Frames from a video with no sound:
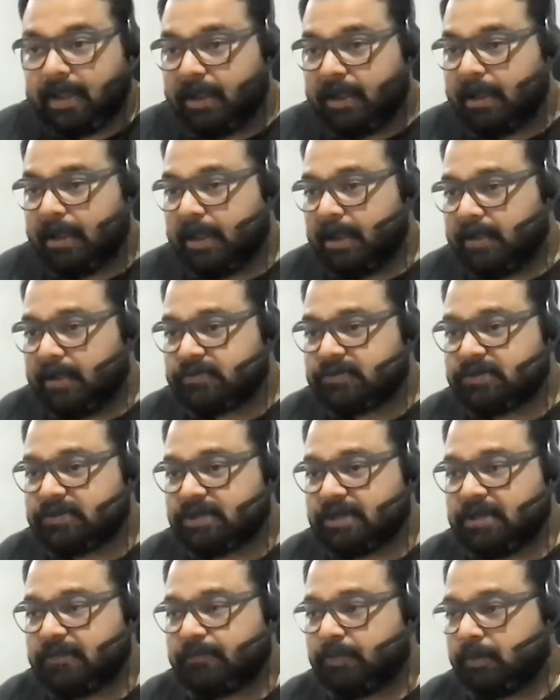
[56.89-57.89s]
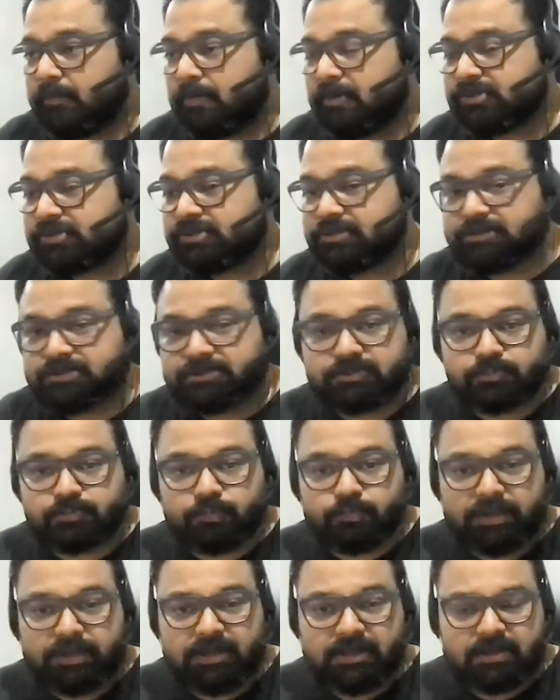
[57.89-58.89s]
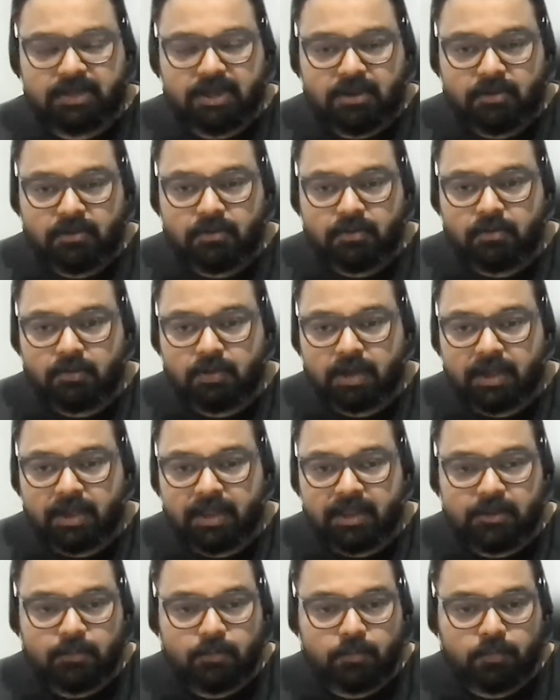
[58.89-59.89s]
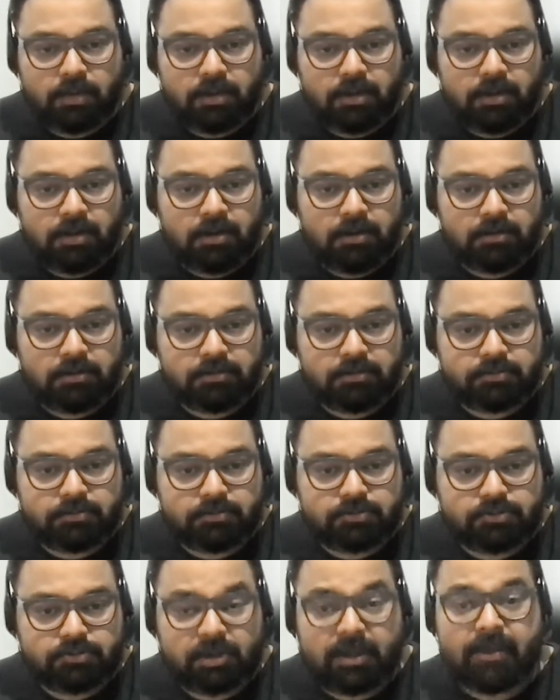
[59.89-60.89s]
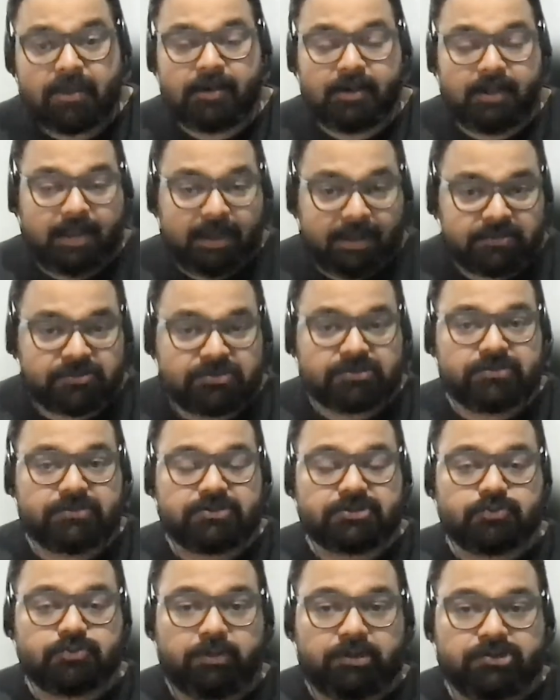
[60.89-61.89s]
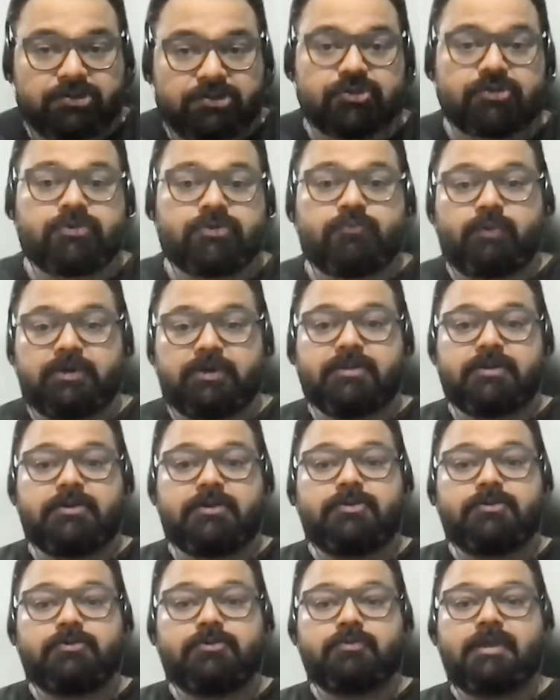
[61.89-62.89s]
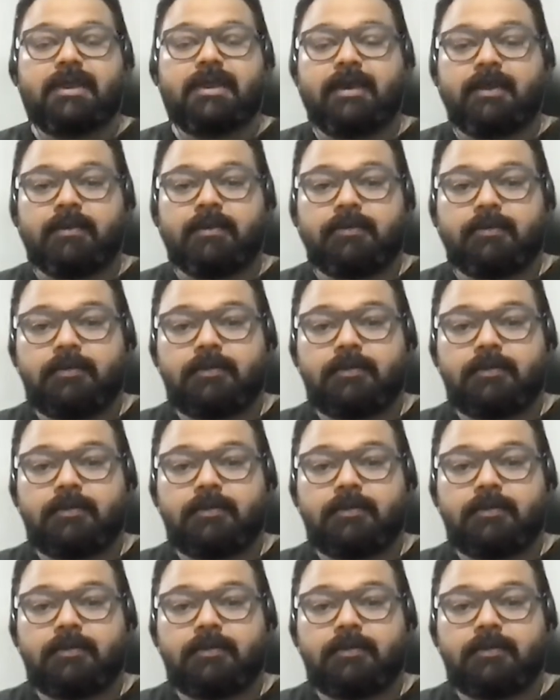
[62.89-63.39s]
as I publish this video, I will try and answer this question, whether you can